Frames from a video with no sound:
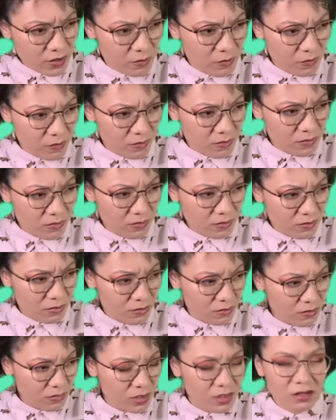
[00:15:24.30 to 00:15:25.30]
the,
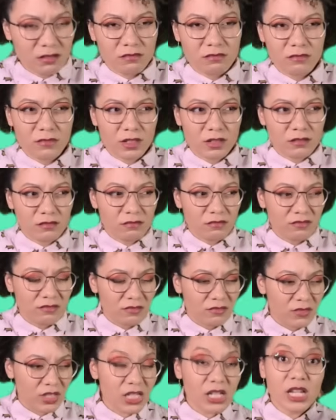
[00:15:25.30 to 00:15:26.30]
the, the
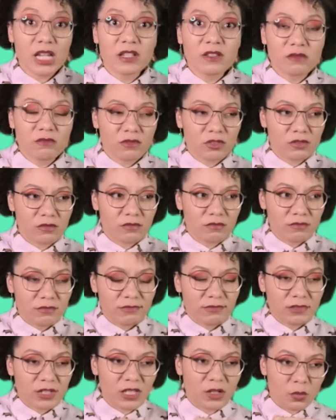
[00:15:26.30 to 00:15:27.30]
DNA
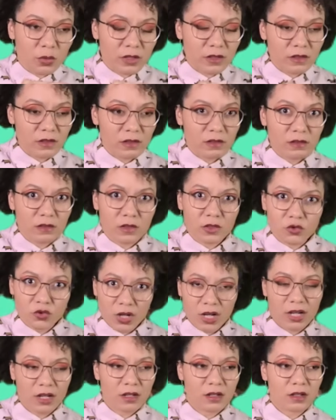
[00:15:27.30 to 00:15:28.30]
sequence, the
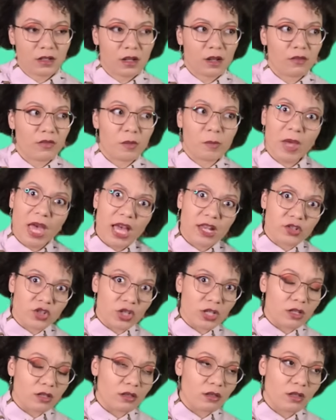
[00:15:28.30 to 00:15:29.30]
strand of the bad
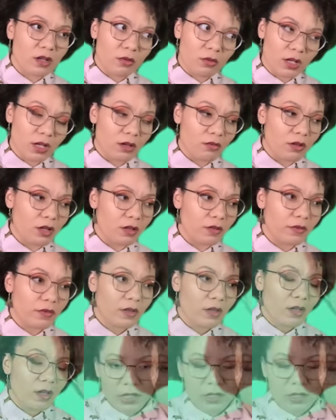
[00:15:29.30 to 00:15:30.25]
gene that I want to get rid of.